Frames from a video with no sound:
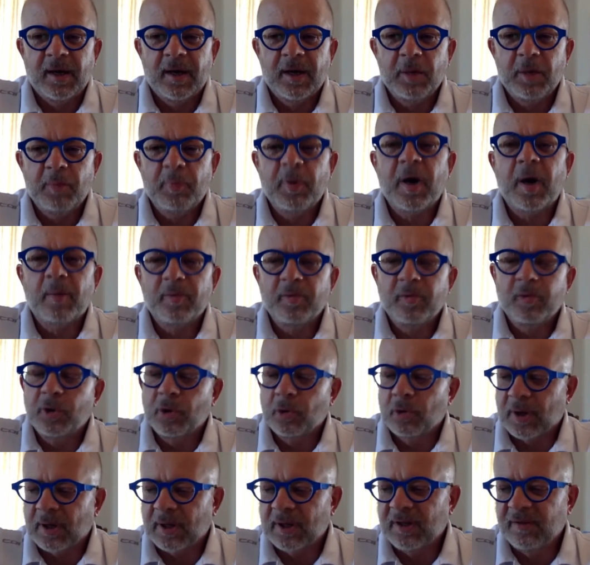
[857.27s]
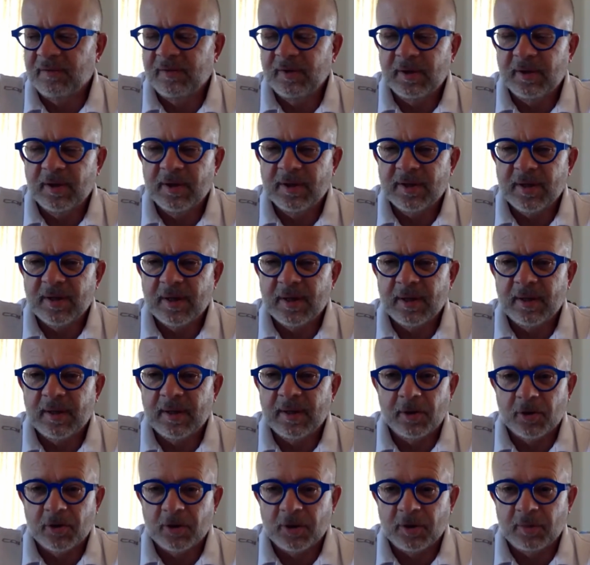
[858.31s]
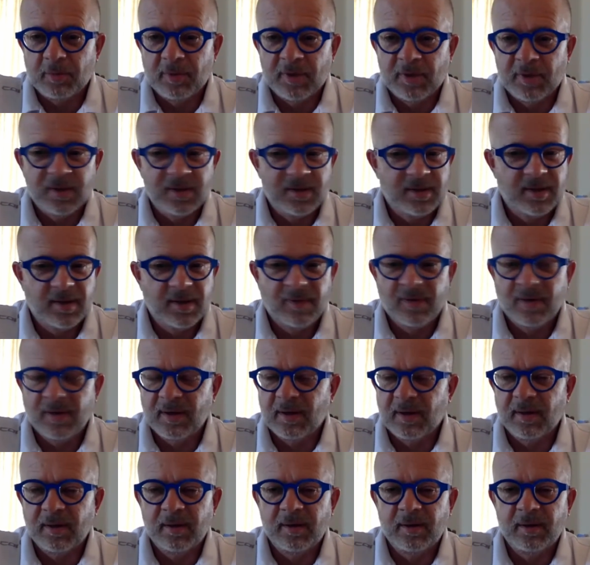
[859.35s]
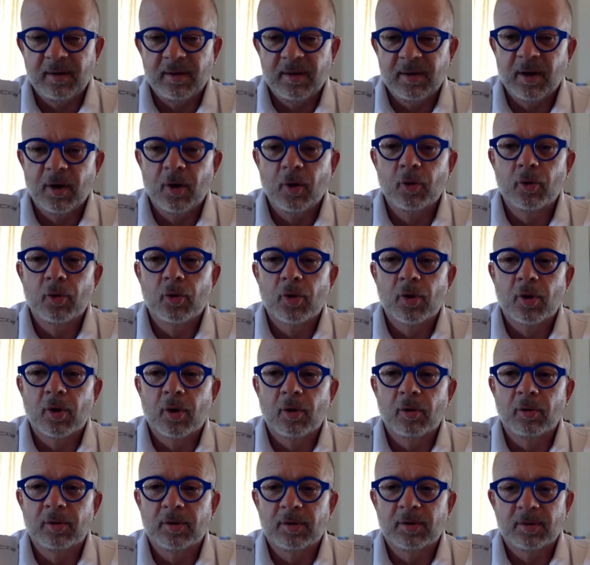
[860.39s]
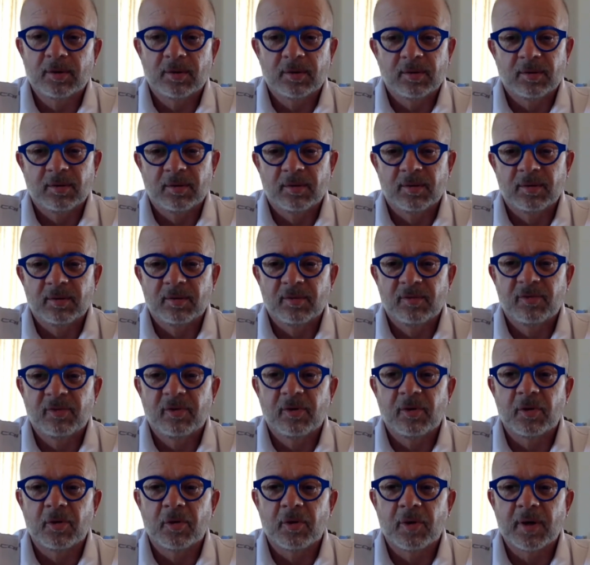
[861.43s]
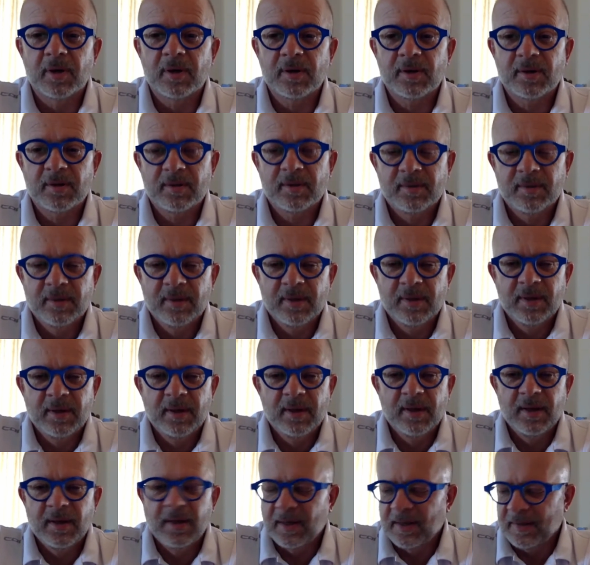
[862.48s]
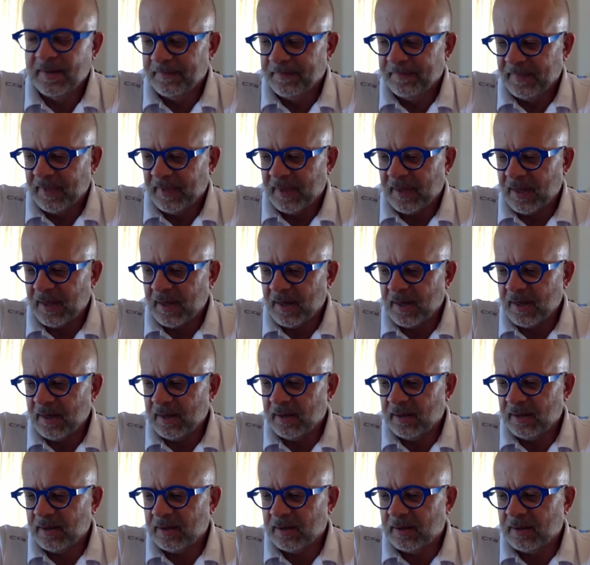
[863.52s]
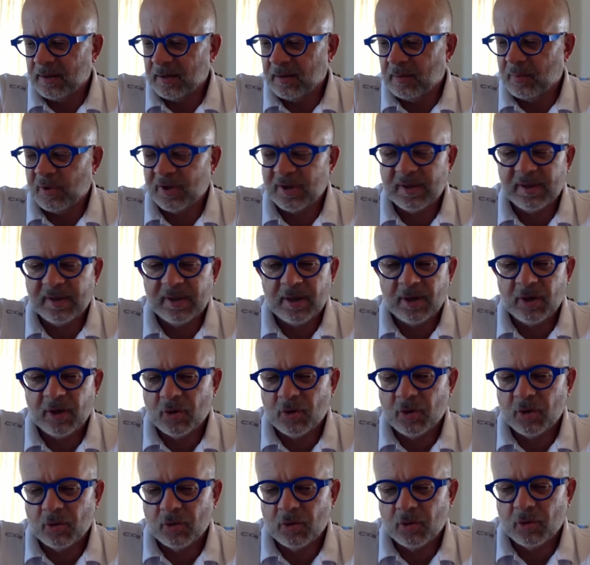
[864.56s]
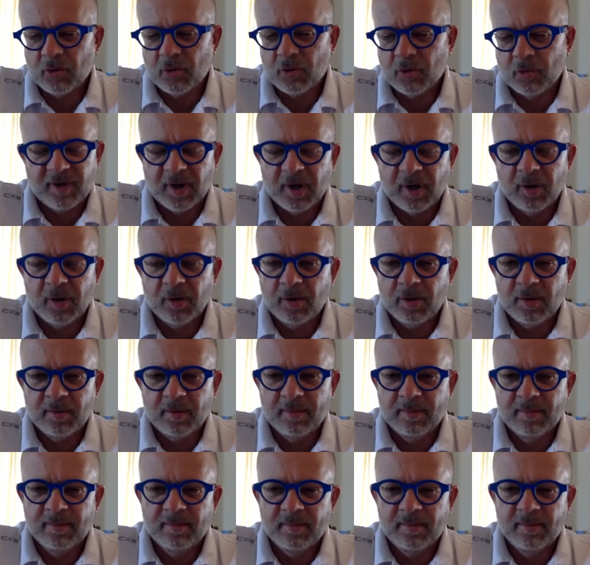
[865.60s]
Keep up with your activities and leadership. That's definitely a good road forward. And presentation was very good.